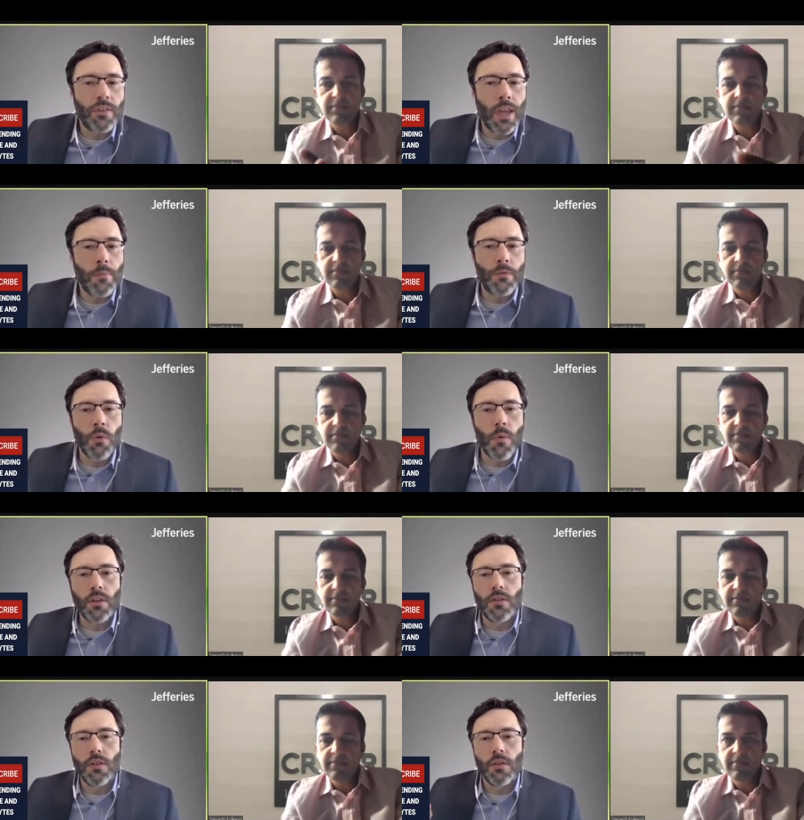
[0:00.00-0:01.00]
Speaker 1: Sam, if you
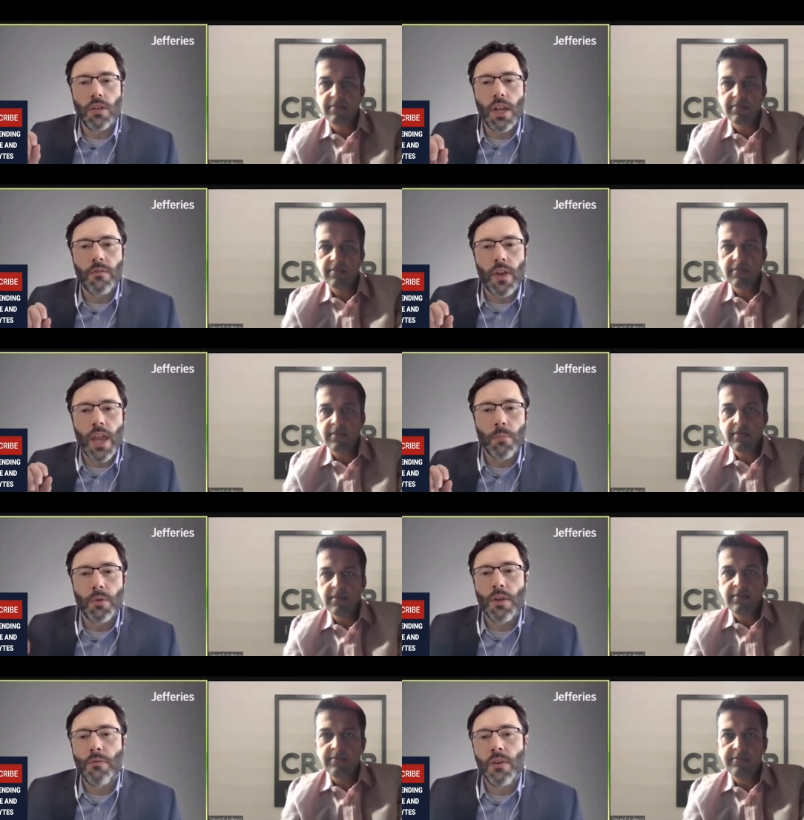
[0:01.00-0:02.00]
want to give a
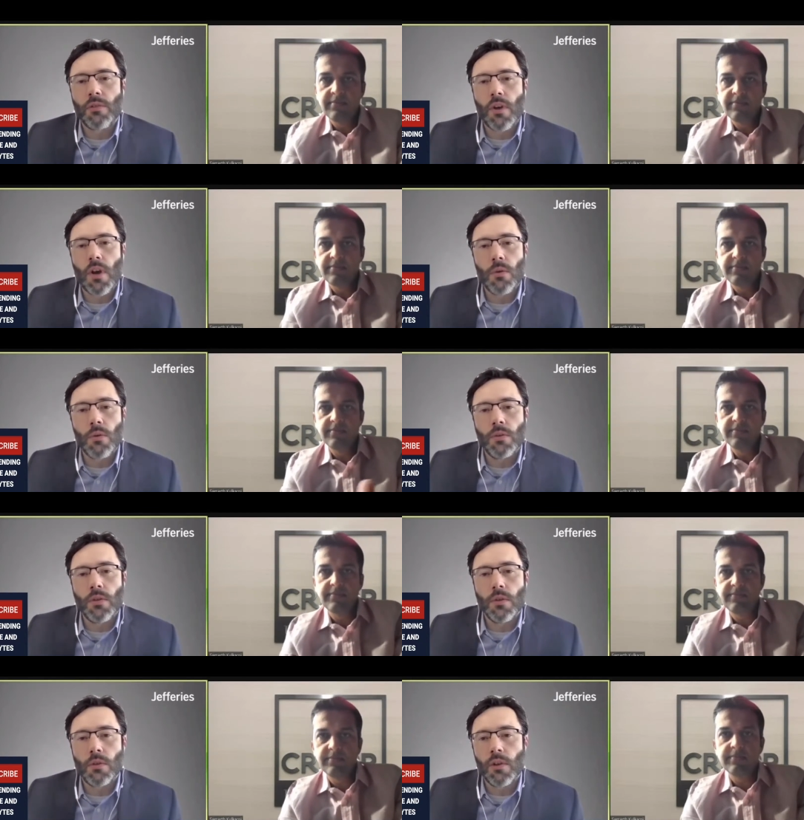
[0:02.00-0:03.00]
brief intro
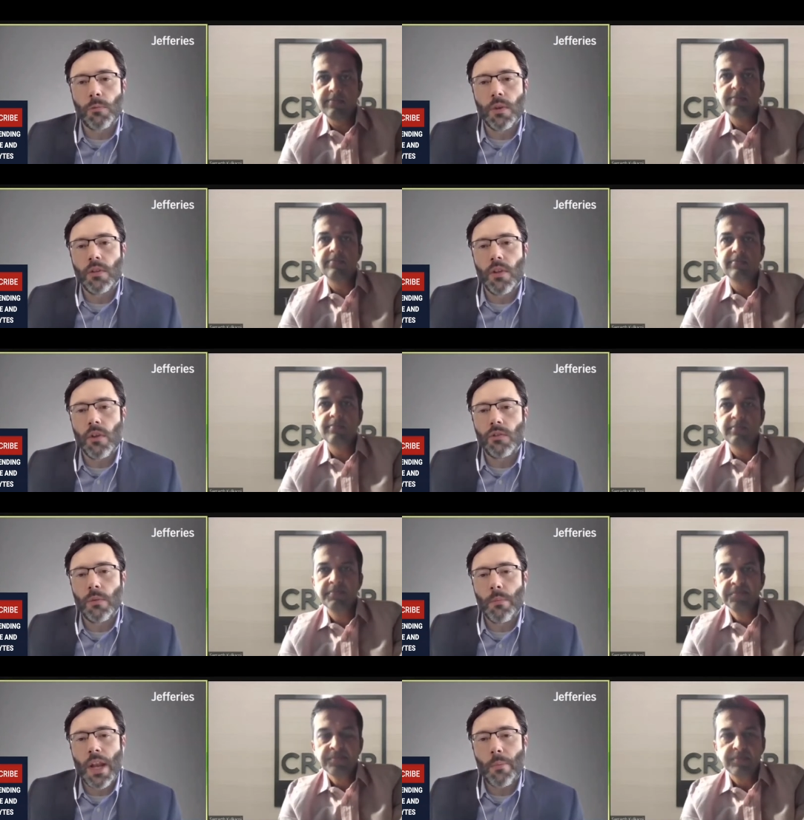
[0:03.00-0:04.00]
to CRISPR to those
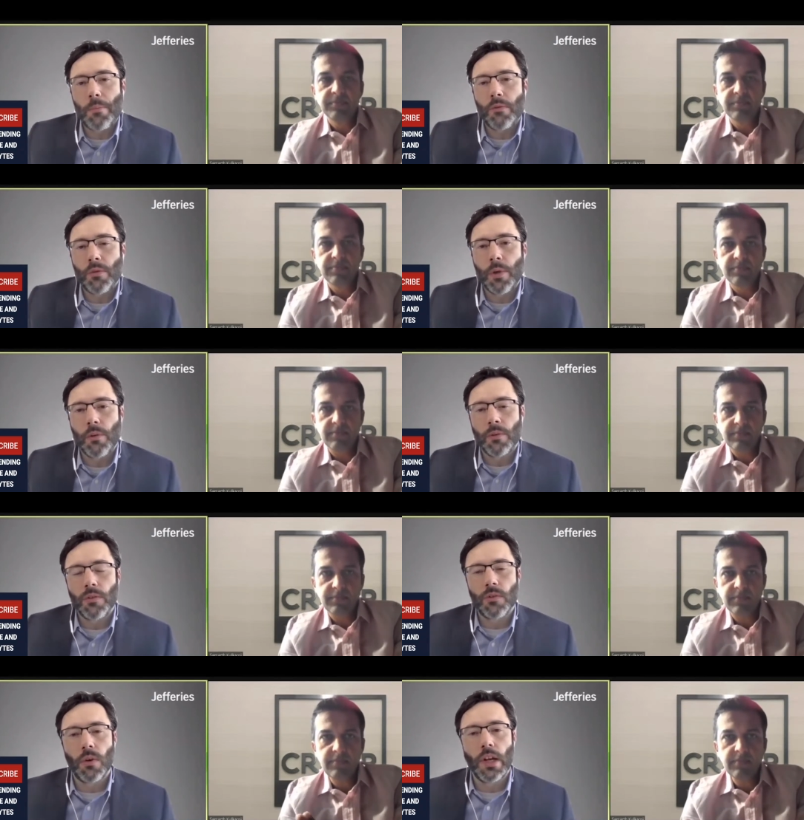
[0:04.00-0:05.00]
who may not be familiar with the
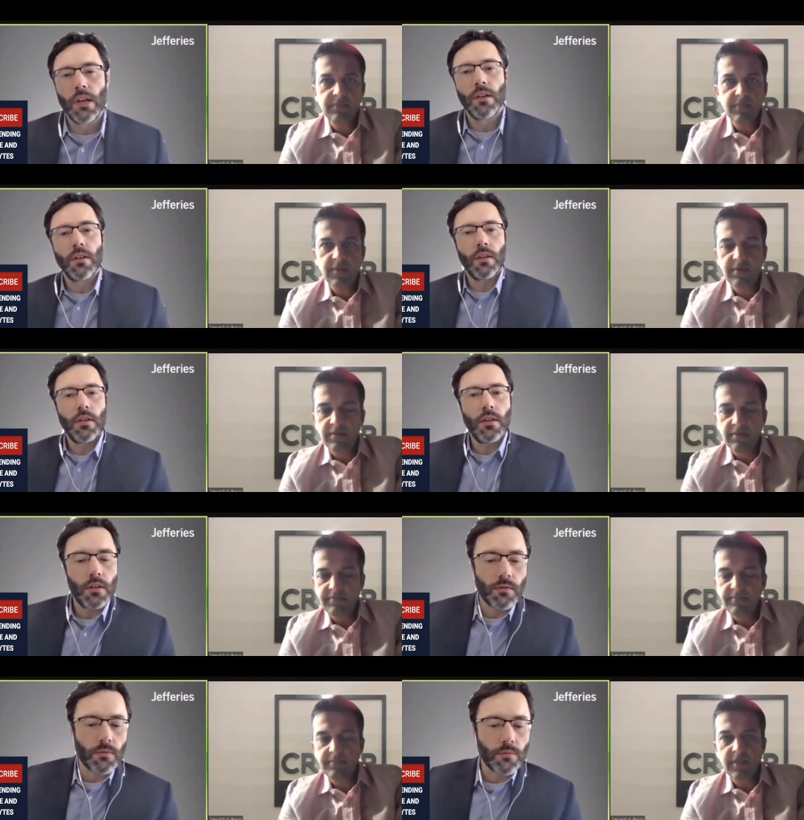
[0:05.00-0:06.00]
story.
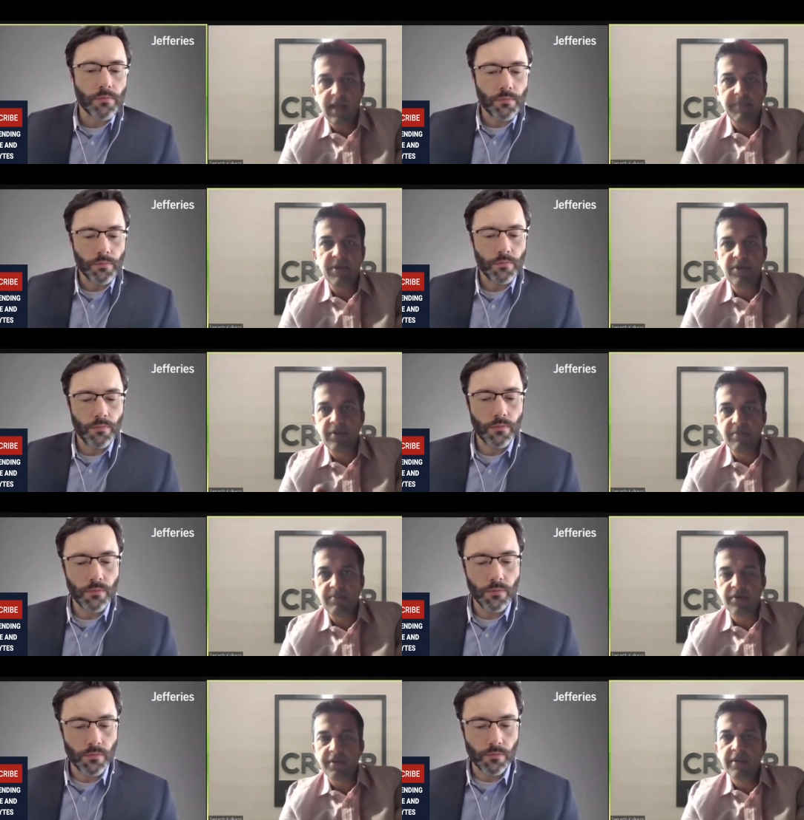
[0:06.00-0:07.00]
Speaker 2: Happy to do that,
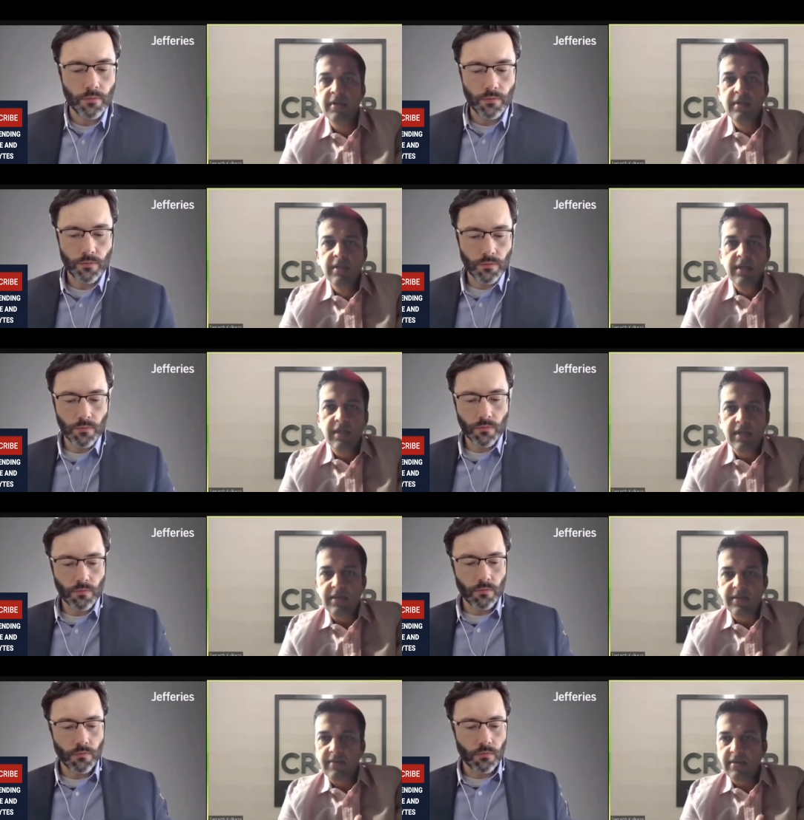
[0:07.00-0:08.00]
Maury.
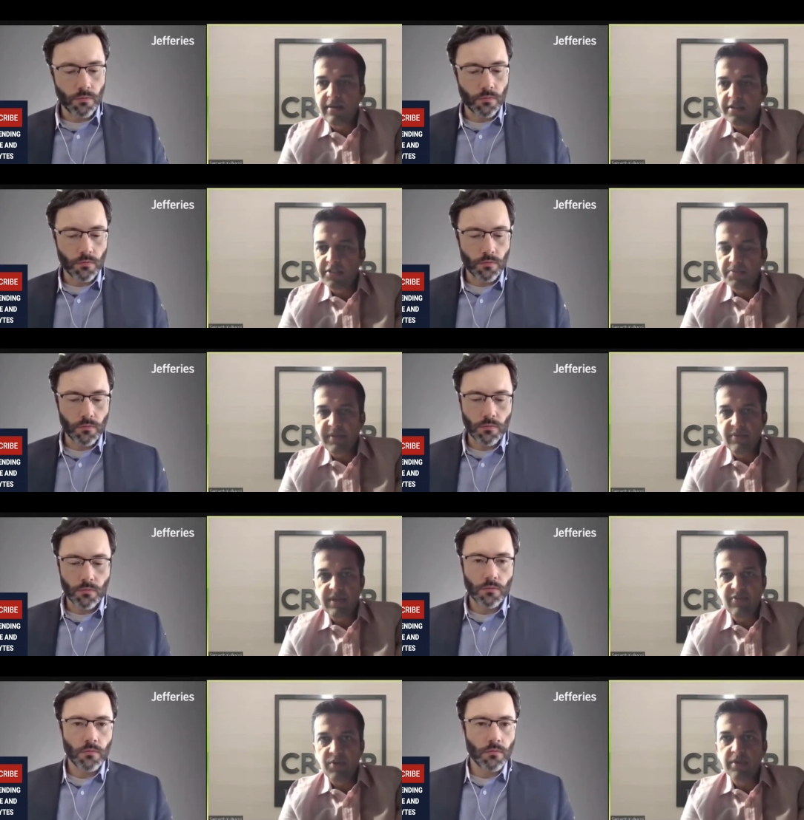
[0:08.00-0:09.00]
Uh, and nice to speak with
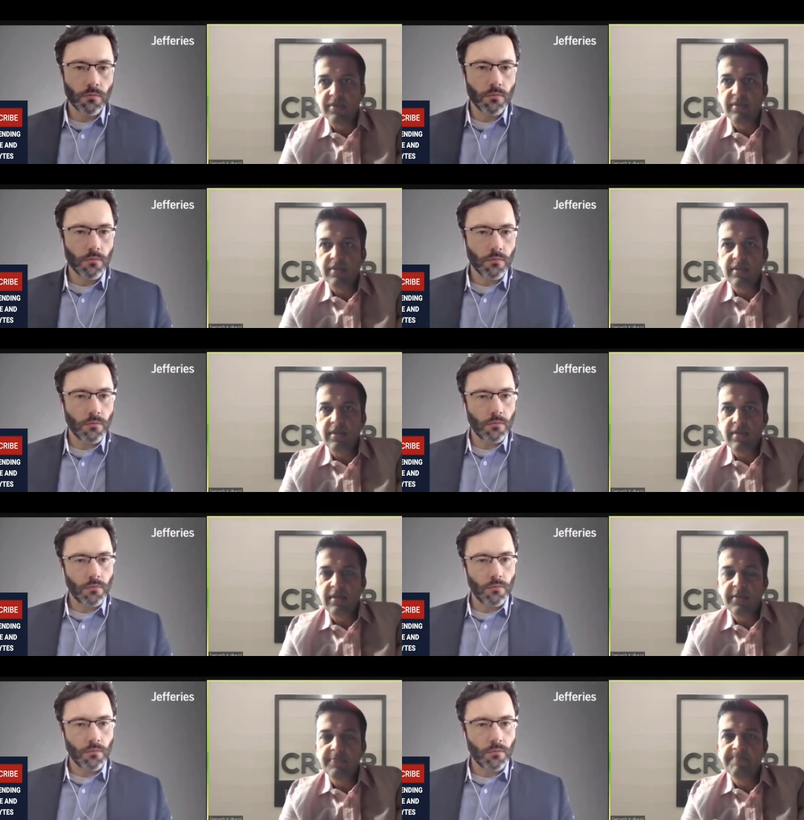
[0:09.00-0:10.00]
everyone.
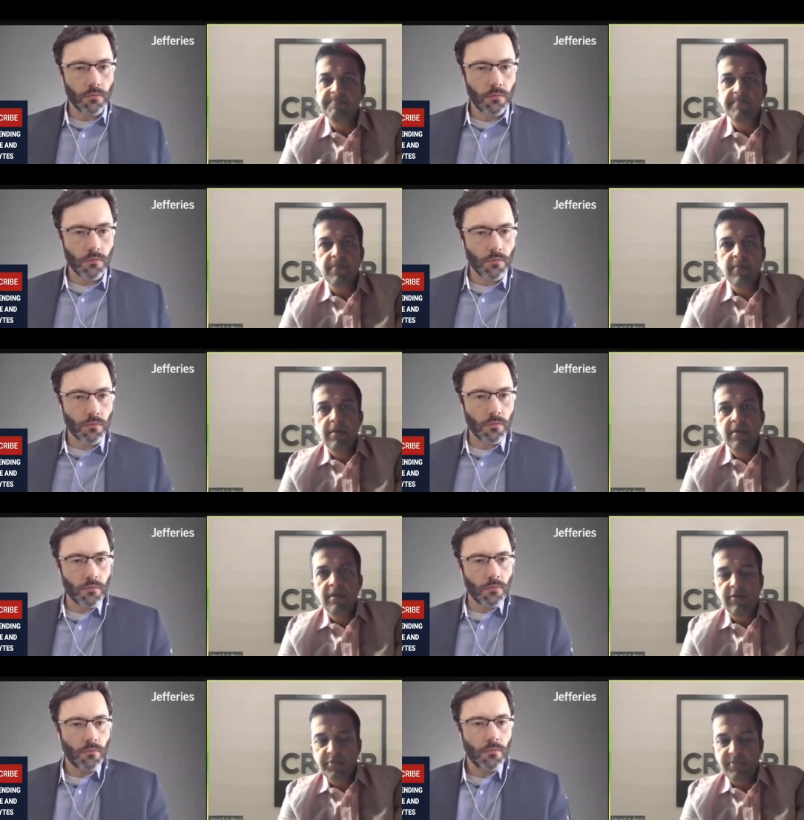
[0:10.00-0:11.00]
Um,
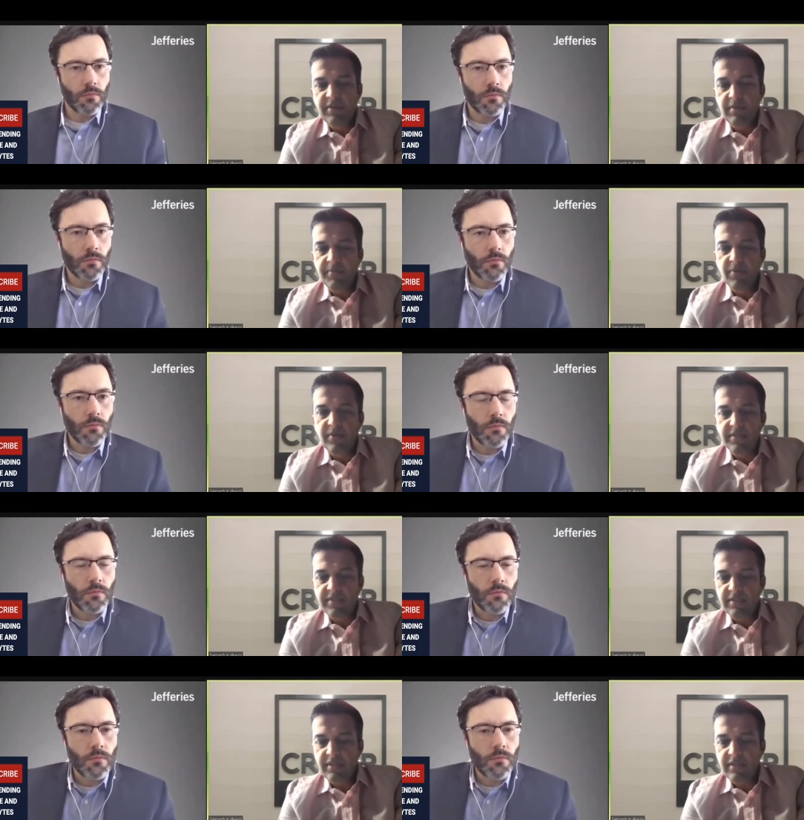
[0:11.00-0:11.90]
CRISPR Therapeutics